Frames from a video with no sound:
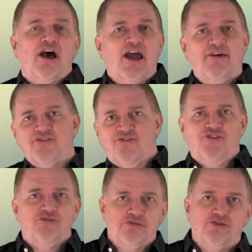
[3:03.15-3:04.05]
I have to
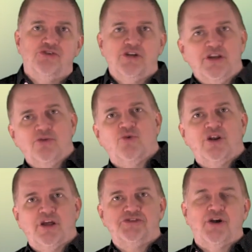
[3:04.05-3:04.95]
feel good in it
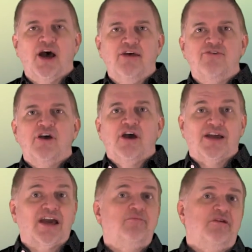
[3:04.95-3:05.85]
when I drive.
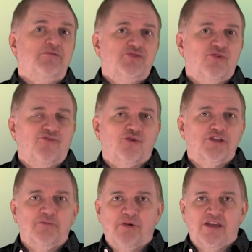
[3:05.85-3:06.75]
I got to be able to
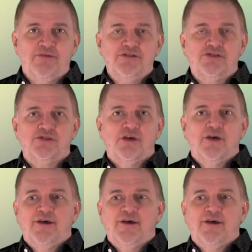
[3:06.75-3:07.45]
afford the payments.